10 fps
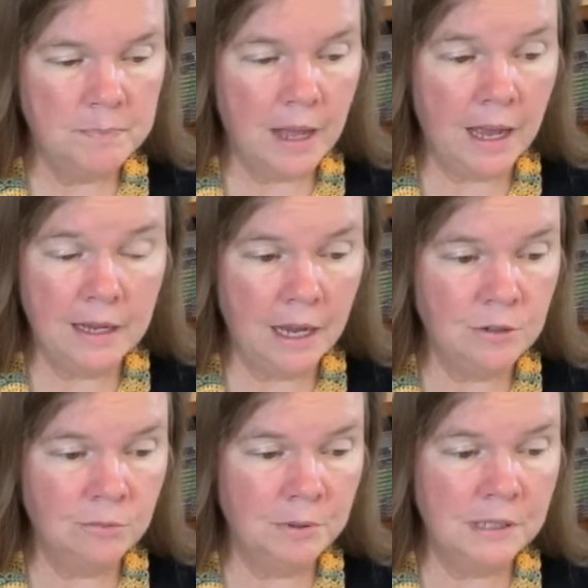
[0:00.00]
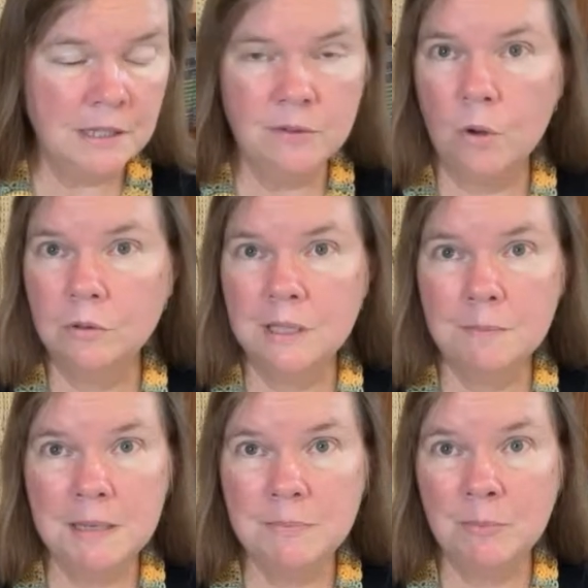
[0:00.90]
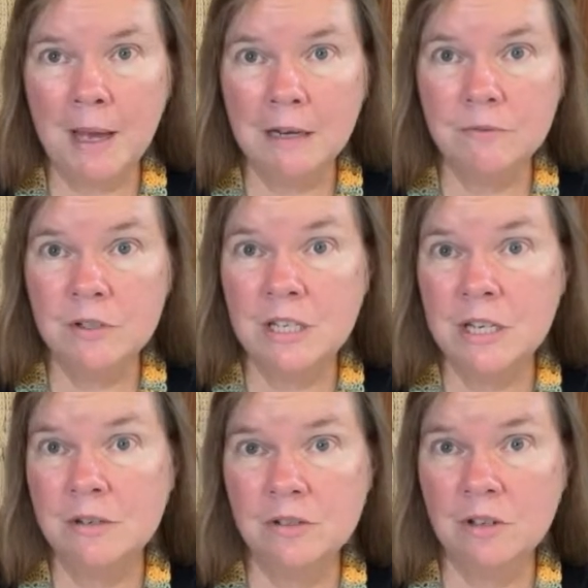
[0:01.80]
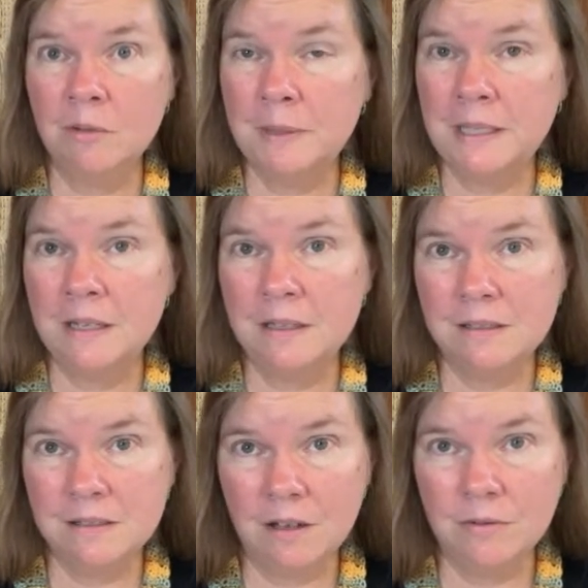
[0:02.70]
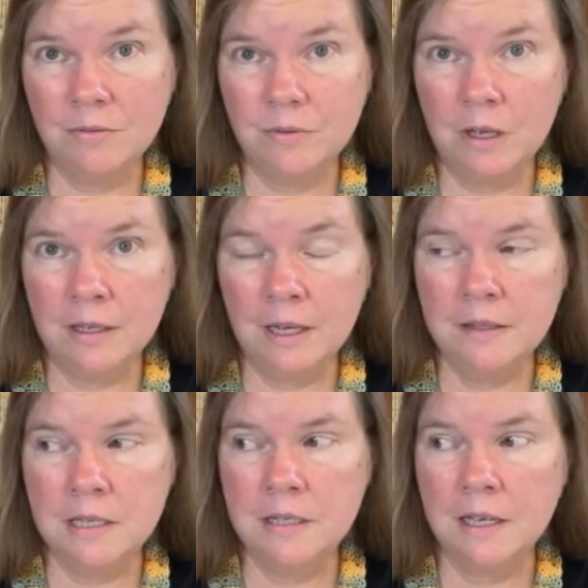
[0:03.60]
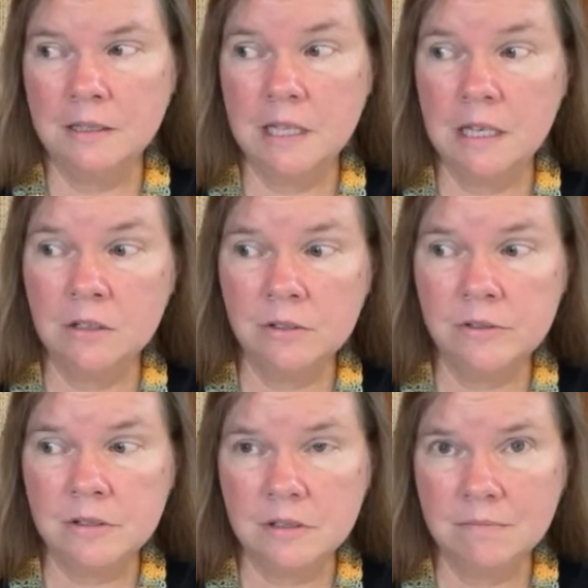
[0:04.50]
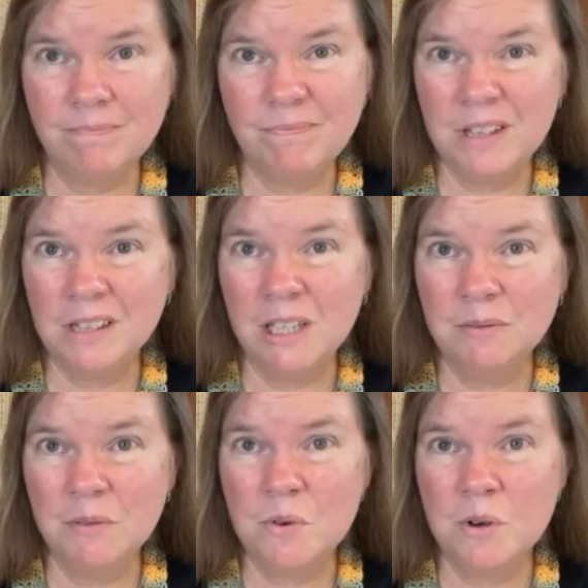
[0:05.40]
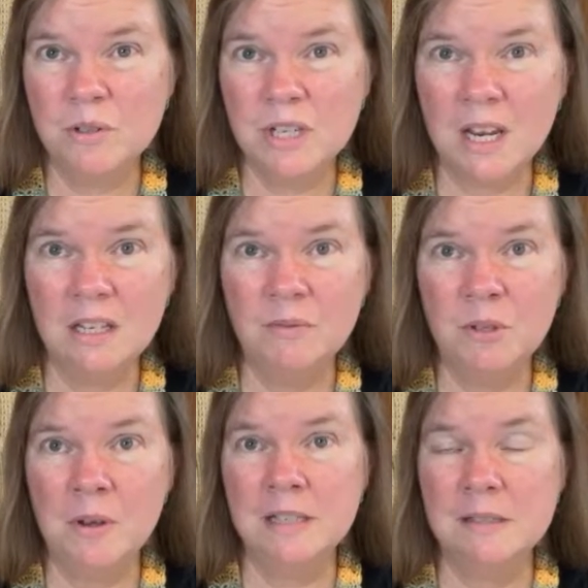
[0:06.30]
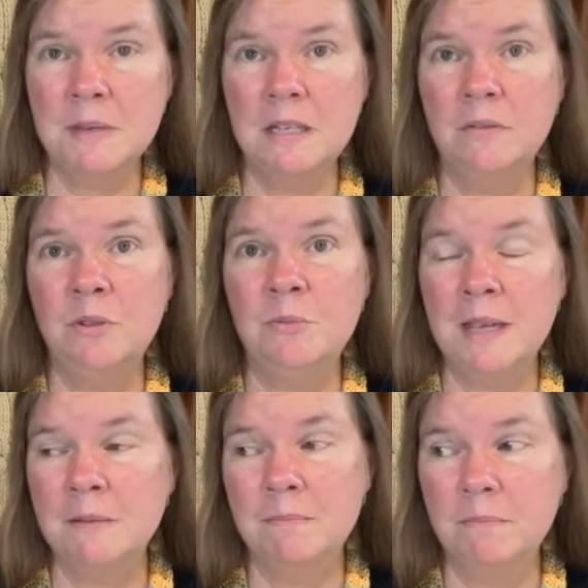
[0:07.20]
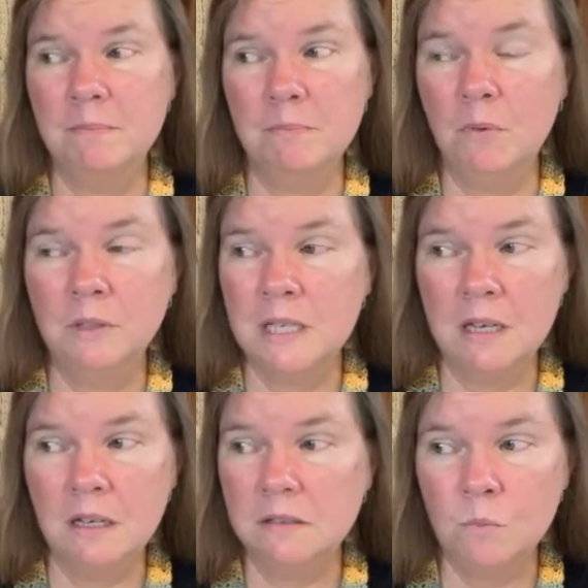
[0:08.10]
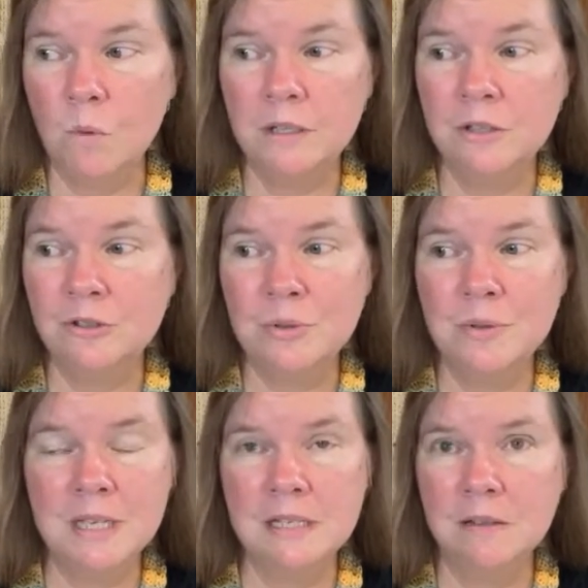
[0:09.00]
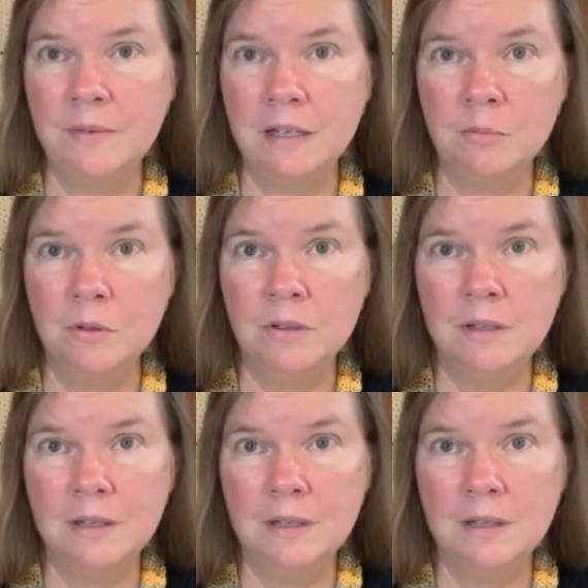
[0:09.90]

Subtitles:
I don't believe in holding people back for years on beginning stuff. I think that kills the love of crochet, if you ask me. If you make only 1 or 2 things available,